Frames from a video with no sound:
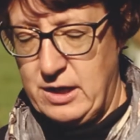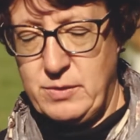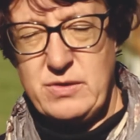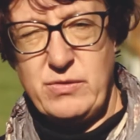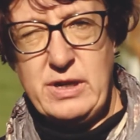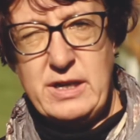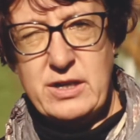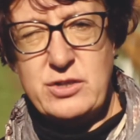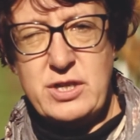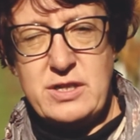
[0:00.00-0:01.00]
It was a really
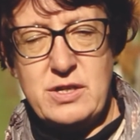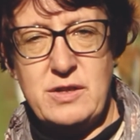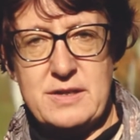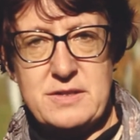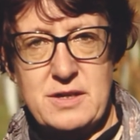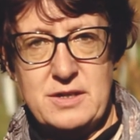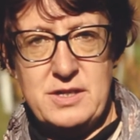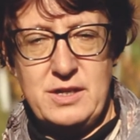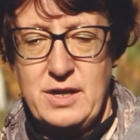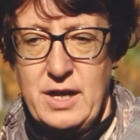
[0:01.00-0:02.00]
good year
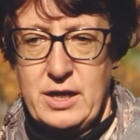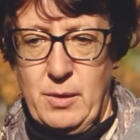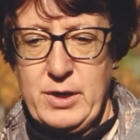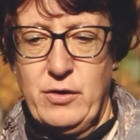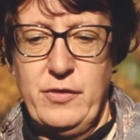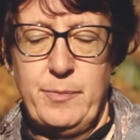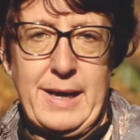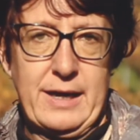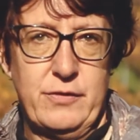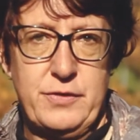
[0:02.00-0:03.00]
2019 coming off the
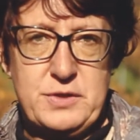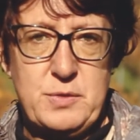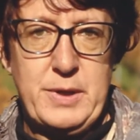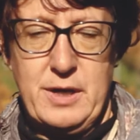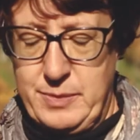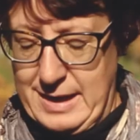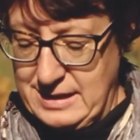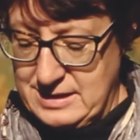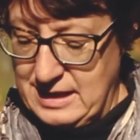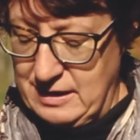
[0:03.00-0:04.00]
back of the superb
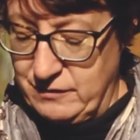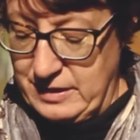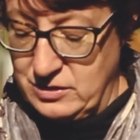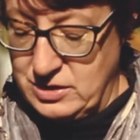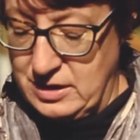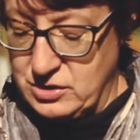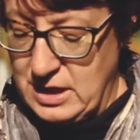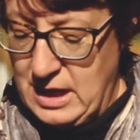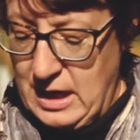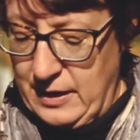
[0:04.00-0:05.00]
18 vintage
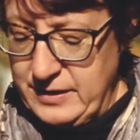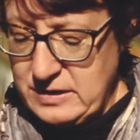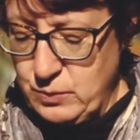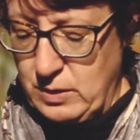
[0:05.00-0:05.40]
and this